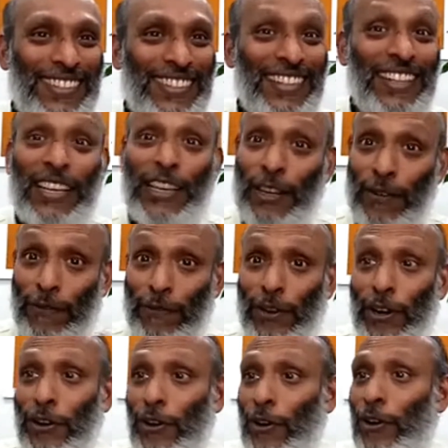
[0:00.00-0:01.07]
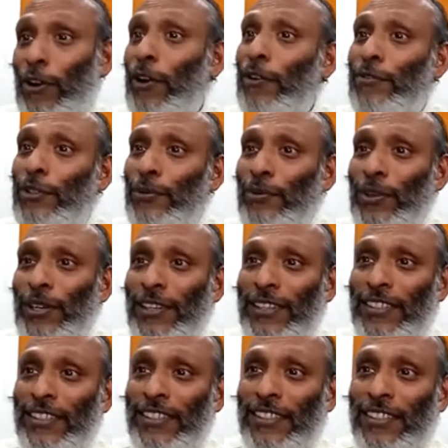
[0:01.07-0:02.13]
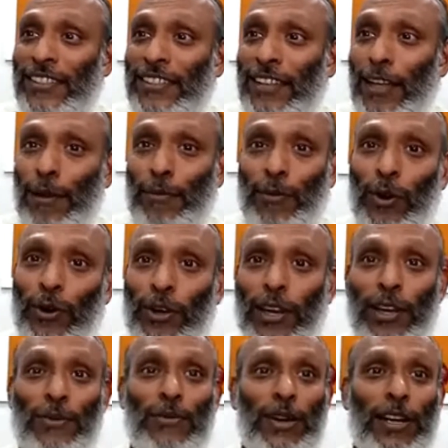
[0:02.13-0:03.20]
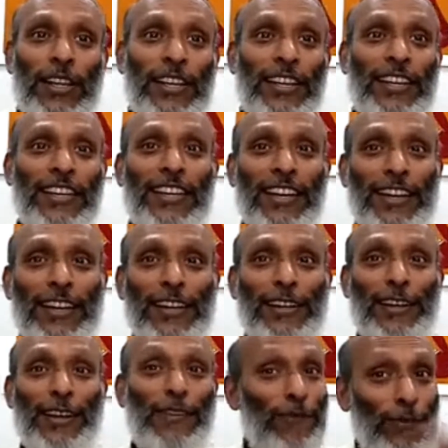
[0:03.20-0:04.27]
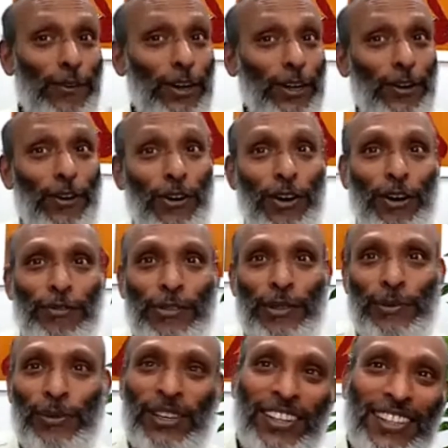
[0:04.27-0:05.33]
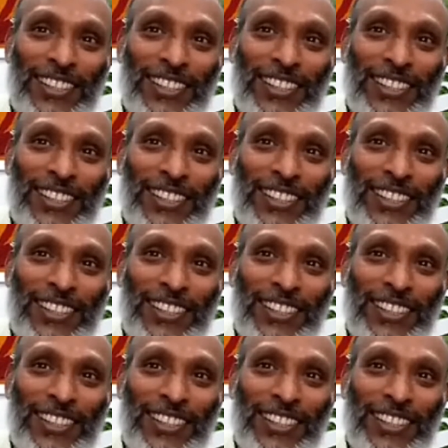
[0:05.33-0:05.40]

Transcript: In different corner of the world. I'm not telling only in India, different corner of the world.